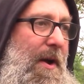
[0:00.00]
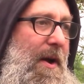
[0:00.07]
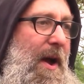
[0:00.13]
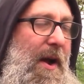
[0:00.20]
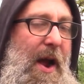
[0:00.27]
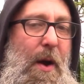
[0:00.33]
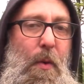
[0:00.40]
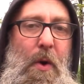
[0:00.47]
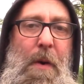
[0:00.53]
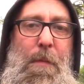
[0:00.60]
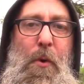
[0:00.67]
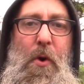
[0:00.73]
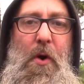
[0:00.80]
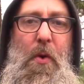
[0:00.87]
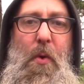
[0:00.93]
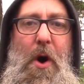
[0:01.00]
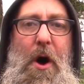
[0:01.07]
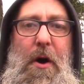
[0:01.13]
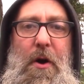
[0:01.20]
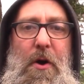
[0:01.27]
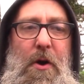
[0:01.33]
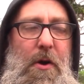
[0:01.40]
I got one more
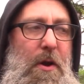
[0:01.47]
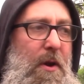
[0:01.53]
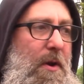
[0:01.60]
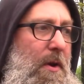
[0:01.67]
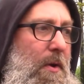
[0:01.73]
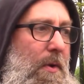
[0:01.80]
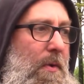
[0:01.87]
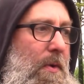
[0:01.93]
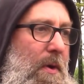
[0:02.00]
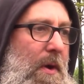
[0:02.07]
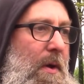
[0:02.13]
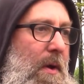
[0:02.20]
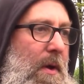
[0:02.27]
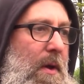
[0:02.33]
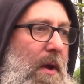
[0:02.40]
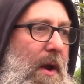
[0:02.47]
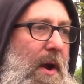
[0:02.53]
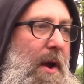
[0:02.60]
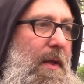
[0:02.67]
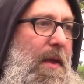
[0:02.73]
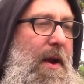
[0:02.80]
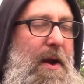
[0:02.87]
waterer to do
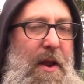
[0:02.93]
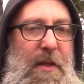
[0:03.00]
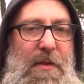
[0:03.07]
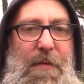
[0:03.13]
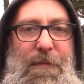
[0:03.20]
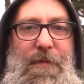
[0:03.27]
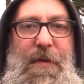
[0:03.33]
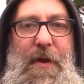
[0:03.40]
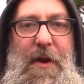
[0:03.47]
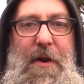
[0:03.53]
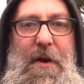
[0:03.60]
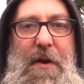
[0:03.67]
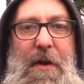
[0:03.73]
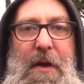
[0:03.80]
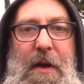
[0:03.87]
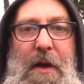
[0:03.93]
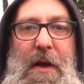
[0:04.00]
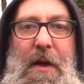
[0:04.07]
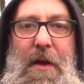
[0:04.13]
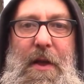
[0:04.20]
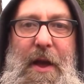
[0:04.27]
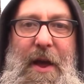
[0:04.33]
and they need some feed.
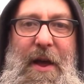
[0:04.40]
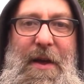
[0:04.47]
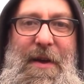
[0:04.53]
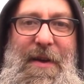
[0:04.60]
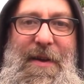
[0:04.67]
Yeah.